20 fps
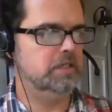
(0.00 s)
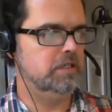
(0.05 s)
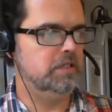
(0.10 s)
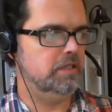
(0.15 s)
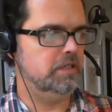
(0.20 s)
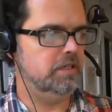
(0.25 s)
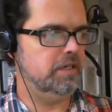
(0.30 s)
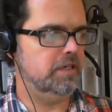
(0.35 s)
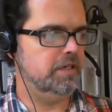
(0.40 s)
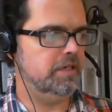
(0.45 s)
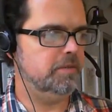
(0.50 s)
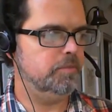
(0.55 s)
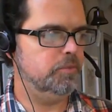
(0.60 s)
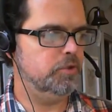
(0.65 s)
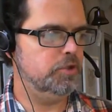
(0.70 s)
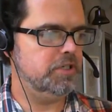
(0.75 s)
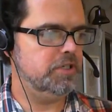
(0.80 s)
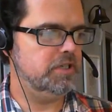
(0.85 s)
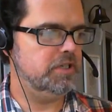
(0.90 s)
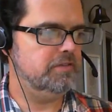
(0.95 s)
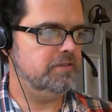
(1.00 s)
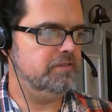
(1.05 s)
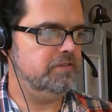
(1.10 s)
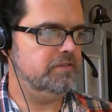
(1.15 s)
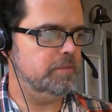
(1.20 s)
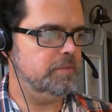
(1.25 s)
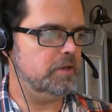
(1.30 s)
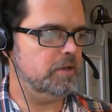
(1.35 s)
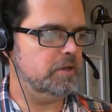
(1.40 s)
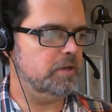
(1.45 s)
Appreciate the
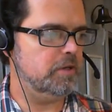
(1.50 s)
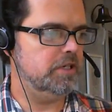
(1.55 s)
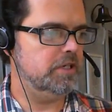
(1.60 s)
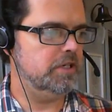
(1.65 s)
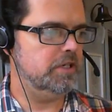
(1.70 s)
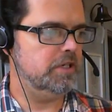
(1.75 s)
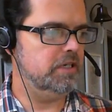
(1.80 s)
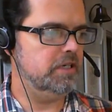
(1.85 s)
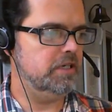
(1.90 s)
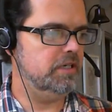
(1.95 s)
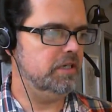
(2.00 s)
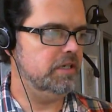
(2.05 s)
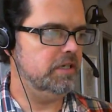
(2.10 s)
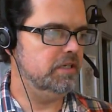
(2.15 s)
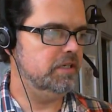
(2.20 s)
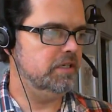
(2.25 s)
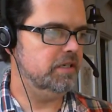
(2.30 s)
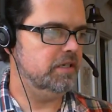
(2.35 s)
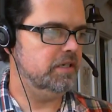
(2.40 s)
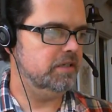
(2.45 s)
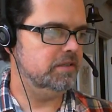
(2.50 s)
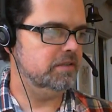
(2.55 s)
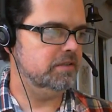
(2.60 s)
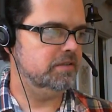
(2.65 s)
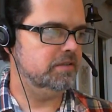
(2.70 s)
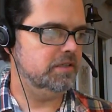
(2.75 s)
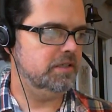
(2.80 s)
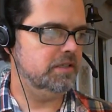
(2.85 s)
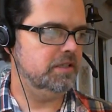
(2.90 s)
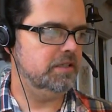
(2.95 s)
feedback we're getting in
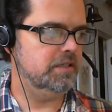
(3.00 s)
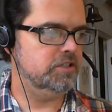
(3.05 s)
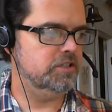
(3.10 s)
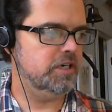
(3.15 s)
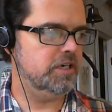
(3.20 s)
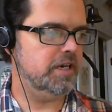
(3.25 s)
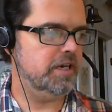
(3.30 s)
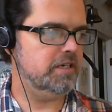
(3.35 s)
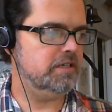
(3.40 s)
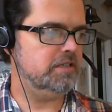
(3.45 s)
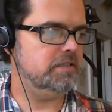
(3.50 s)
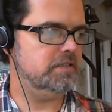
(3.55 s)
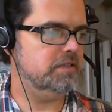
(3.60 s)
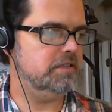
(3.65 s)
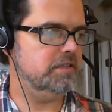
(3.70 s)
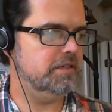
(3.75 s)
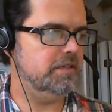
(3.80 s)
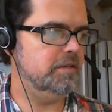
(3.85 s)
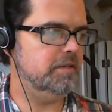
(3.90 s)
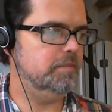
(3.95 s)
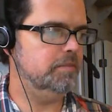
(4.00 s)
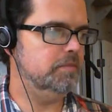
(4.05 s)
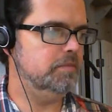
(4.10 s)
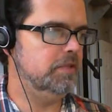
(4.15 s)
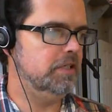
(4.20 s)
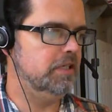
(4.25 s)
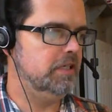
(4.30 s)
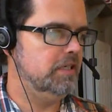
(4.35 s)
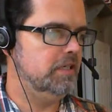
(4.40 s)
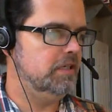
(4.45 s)
the chat.
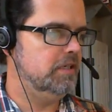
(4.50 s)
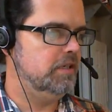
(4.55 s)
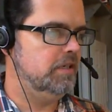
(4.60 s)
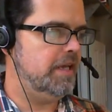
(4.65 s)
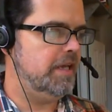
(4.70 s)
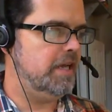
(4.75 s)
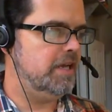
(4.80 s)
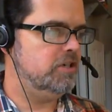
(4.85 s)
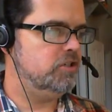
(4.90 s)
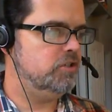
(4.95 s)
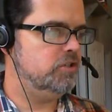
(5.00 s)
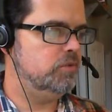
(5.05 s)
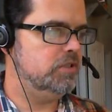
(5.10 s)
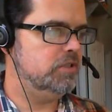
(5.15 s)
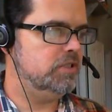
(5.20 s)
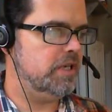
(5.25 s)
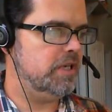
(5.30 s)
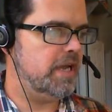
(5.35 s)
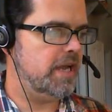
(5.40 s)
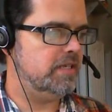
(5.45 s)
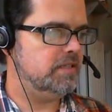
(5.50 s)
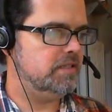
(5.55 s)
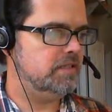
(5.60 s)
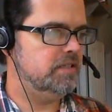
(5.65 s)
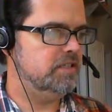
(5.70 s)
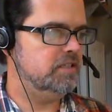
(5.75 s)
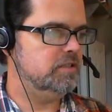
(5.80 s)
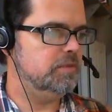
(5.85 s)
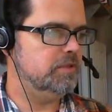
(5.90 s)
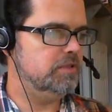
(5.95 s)
Andrew was
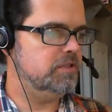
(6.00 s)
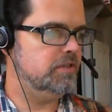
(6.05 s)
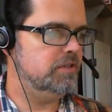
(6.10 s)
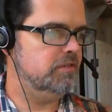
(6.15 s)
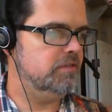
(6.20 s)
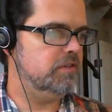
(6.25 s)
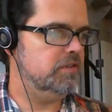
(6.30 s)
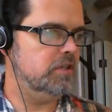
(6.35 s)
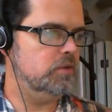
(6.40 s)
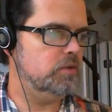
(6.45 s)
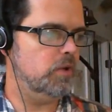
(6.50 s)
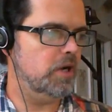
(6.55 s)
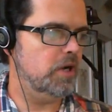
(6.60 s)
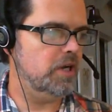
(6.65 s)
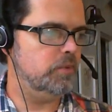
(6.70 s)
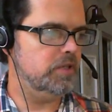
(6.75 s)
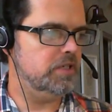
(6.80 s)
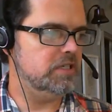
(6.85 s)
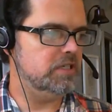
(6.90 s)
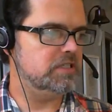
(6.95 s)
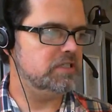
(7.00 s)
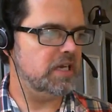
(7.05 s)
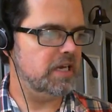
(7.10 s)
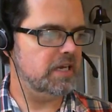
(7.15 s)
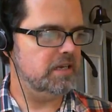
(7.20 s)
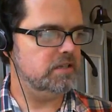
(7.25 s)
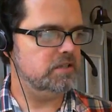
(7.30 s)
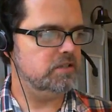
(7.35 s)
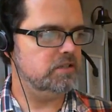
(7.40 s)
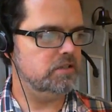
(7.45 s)
asking specifically why we
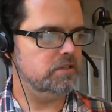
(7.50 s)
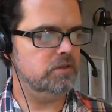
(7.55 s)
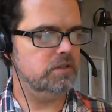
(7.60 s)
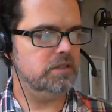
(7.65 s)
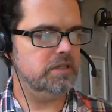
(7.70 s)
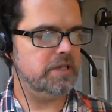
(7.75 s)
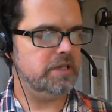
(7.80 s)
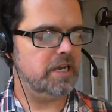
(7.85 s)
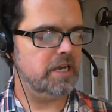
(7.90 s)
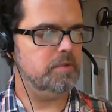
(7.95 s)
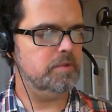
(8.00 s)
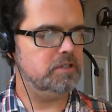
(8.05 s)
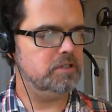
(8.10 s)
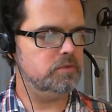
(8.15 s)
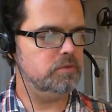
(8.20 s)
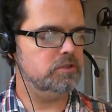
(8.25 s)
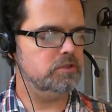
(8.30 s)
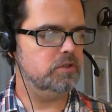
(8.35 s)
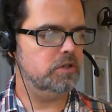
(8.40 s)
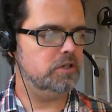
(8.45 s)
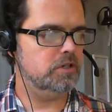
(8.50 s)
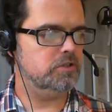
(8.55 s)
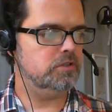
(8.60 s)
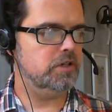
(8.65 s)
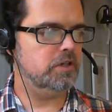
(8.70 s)
decided to do the database restructure.